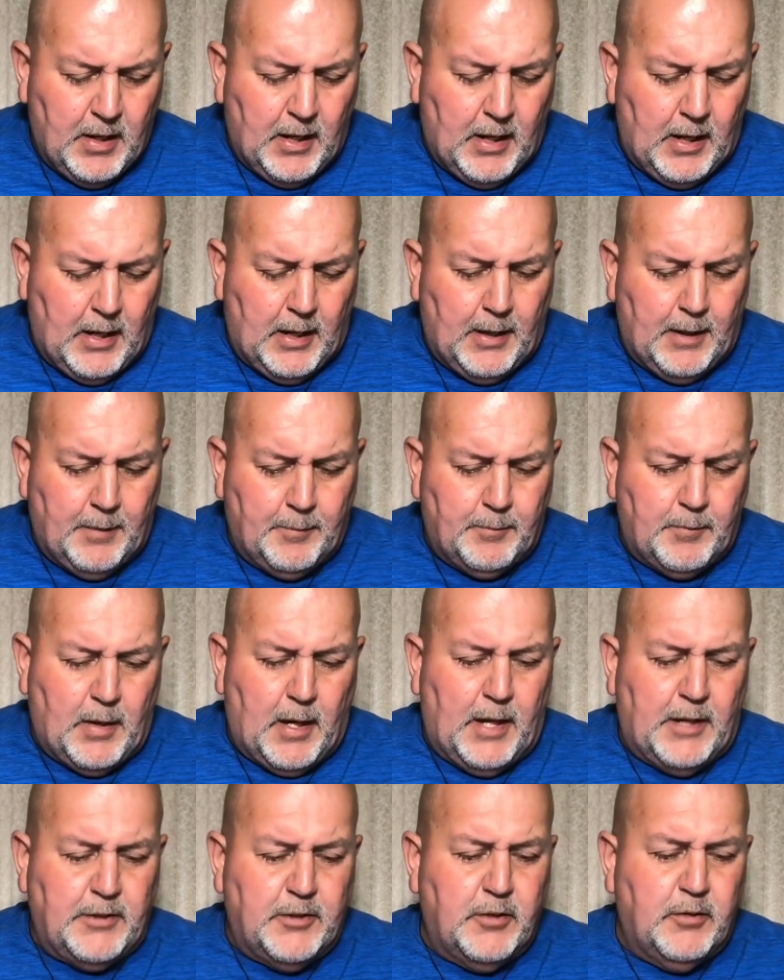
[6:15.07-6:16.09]

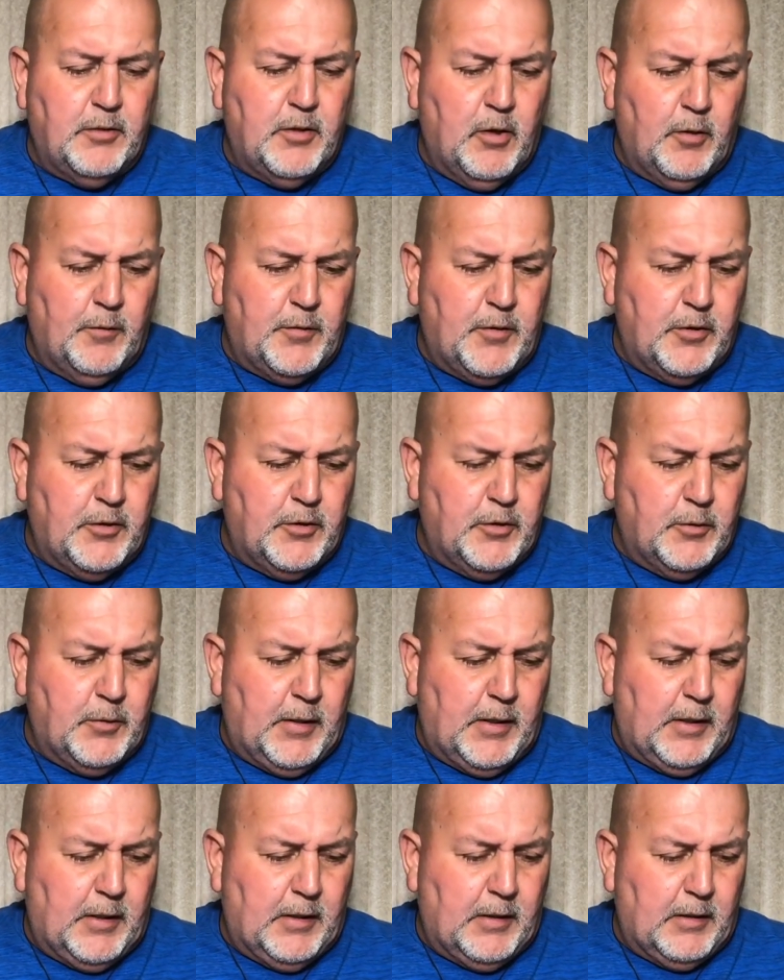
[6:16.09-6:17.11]
I do know if you're
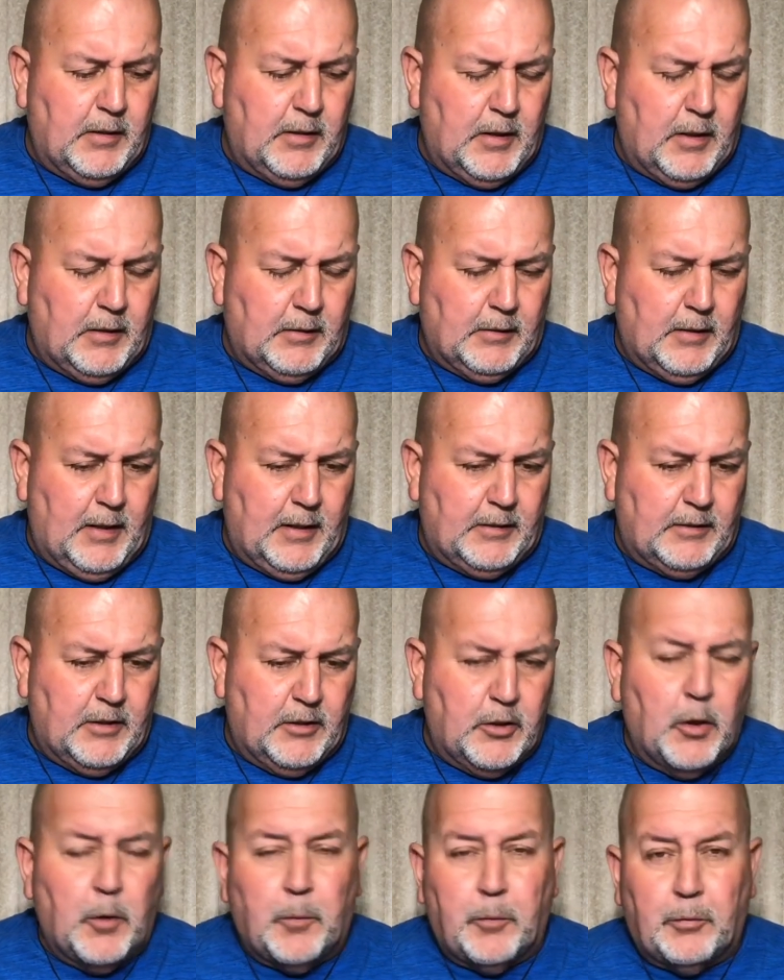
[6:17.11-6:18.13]
doing like the
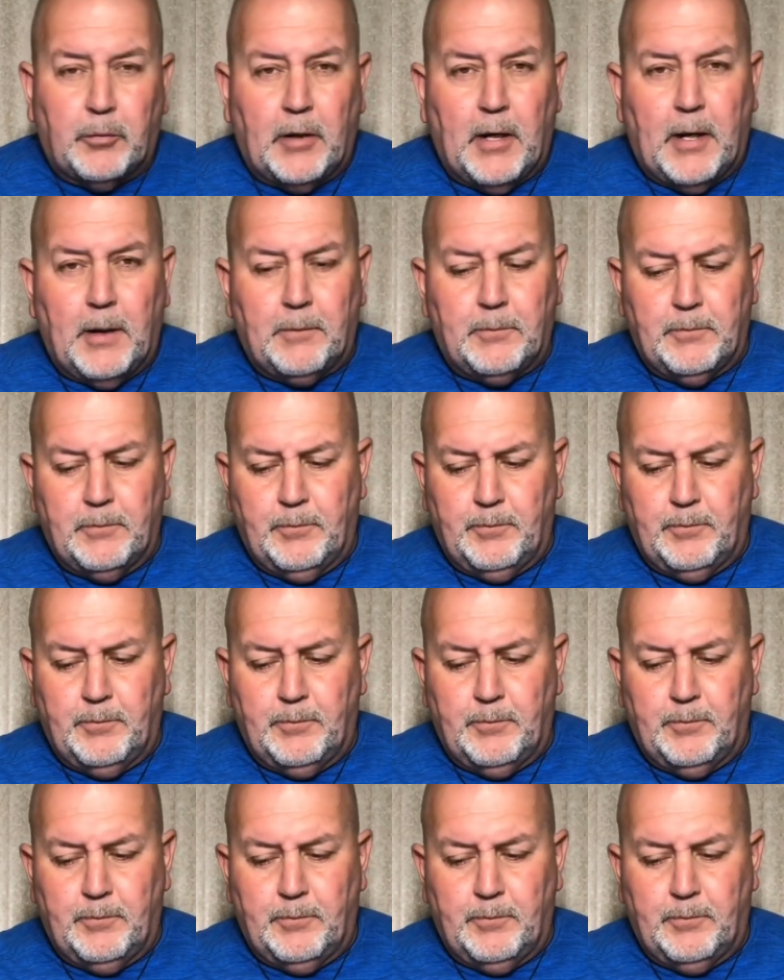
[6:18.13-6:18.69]
no prep,